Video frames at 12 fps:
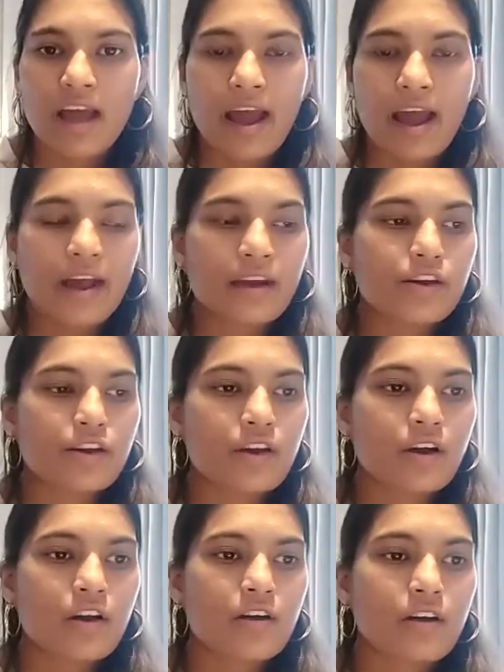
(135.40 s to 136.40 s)
And
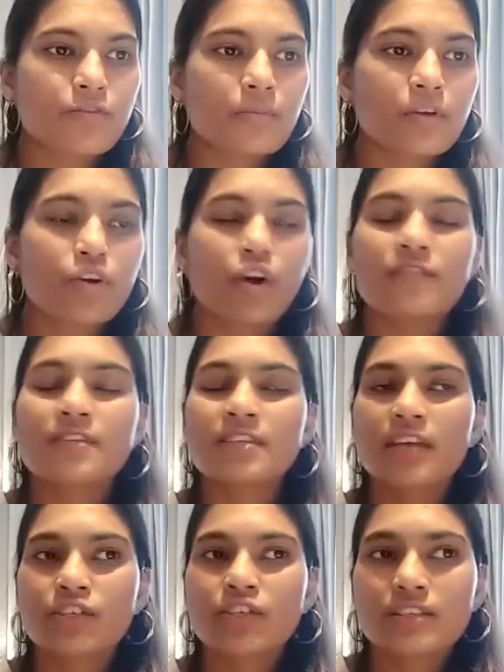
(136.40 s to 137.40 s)
uh, from the
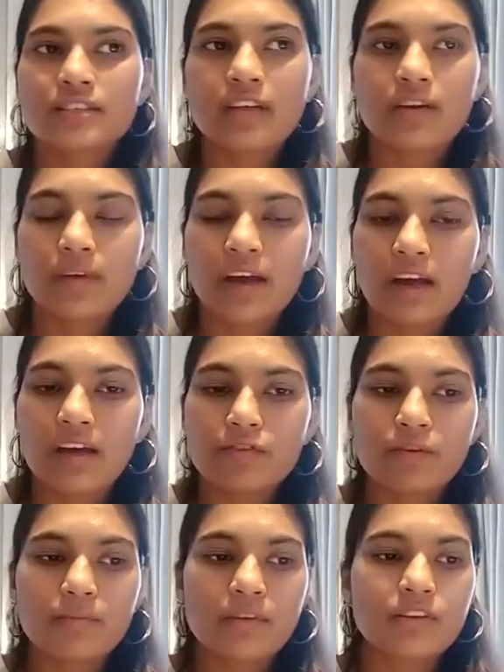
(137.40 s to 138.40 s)
conversations that we had,
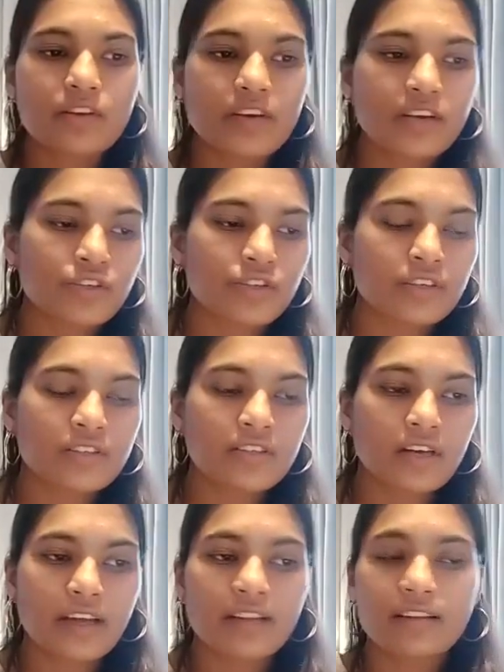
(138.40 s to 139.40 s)
from the interactions
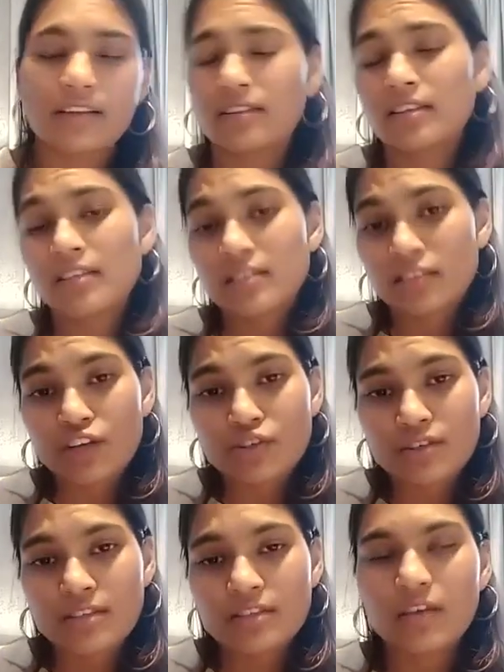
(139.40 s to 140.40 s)
that, and, and the
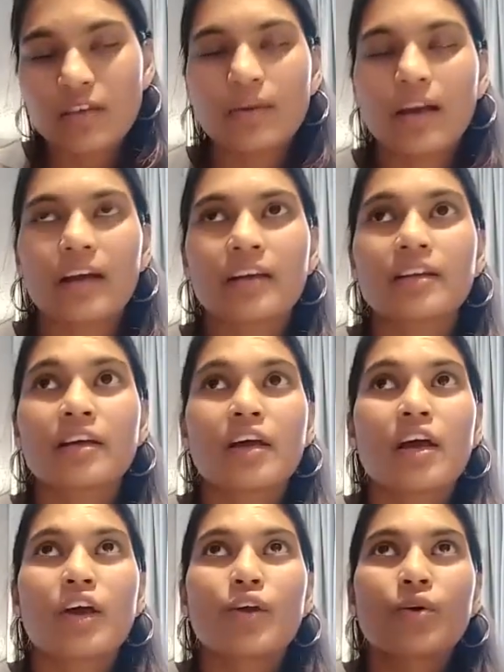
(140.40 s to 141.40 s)
discussions that we had,
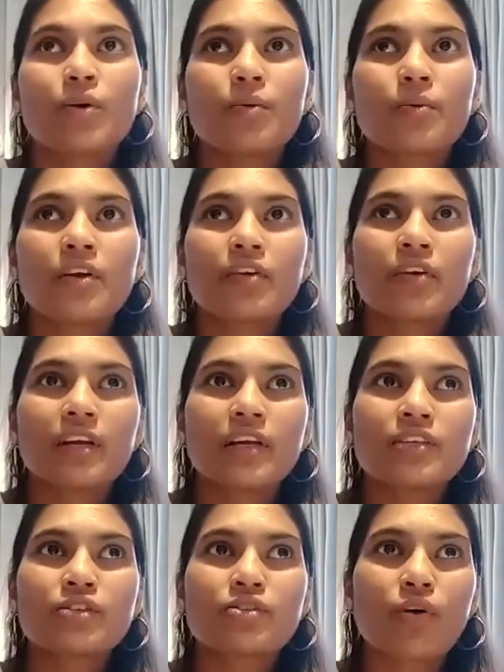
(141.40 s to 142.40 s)
you know, we
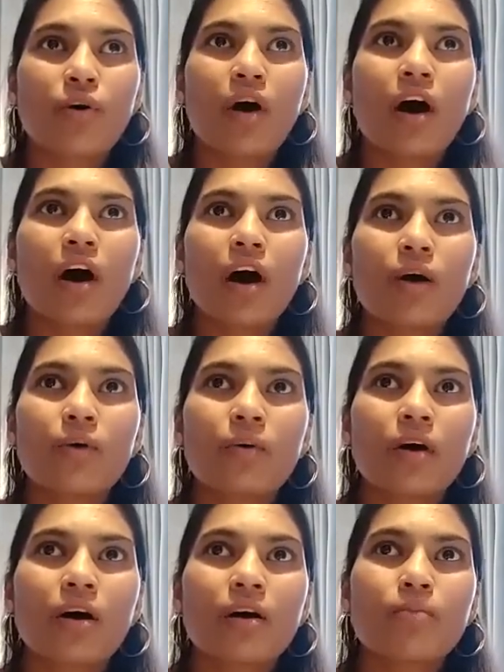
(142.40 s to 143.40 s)
really saw how
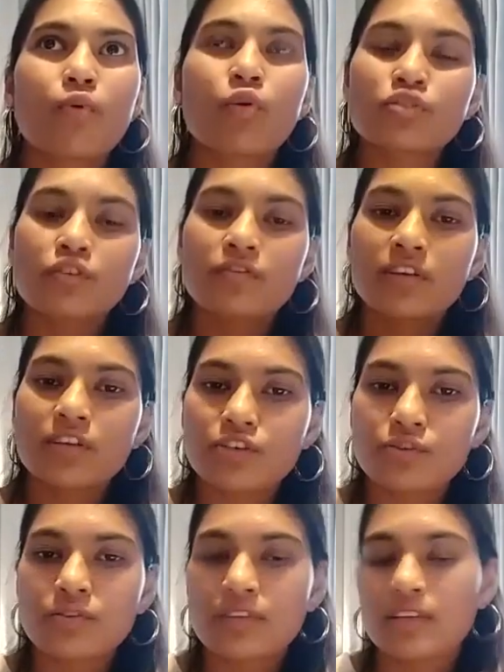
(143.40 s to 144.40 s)
uh, most of the
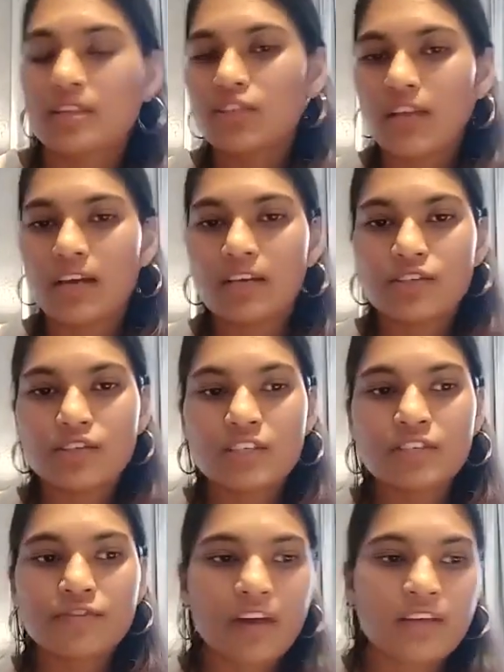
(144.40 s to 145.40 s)
issues and the
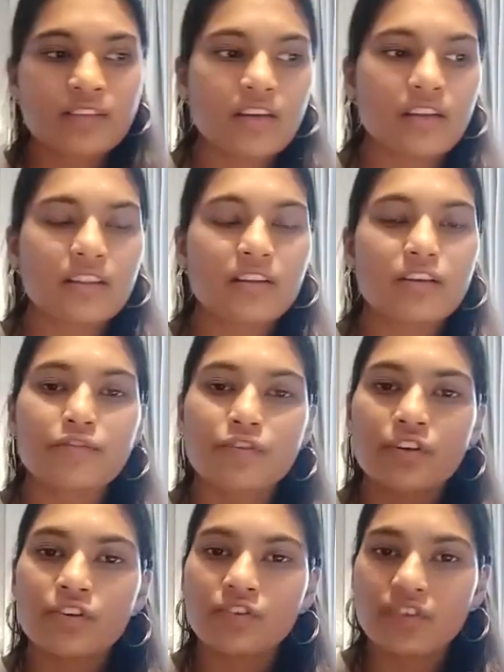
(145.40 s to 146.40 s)
challenges faced in the
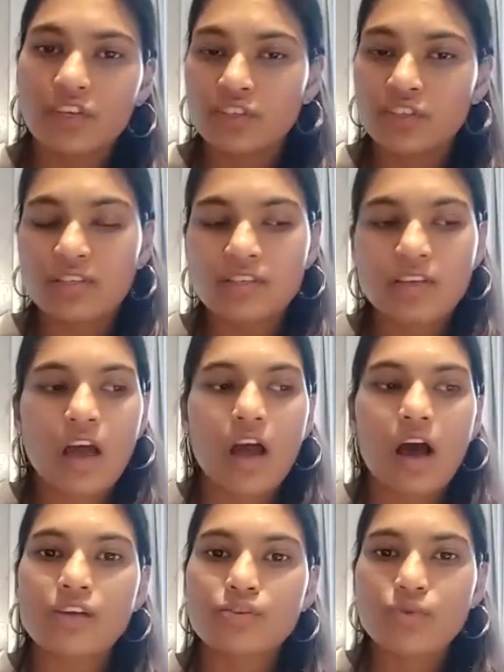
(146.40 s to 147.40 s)
different regions
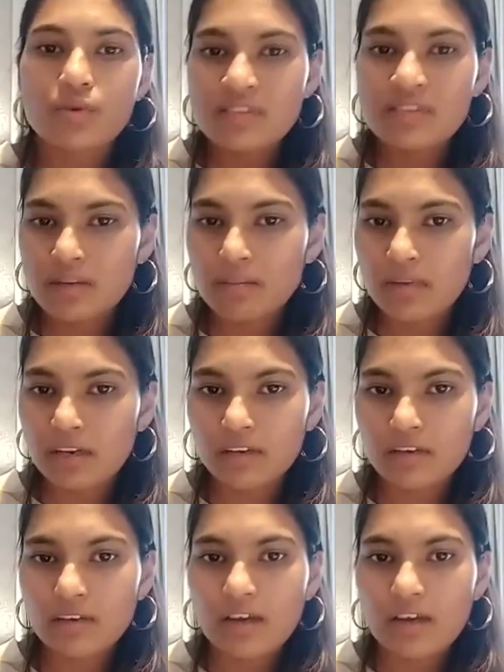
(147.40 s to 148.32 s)
are so similar.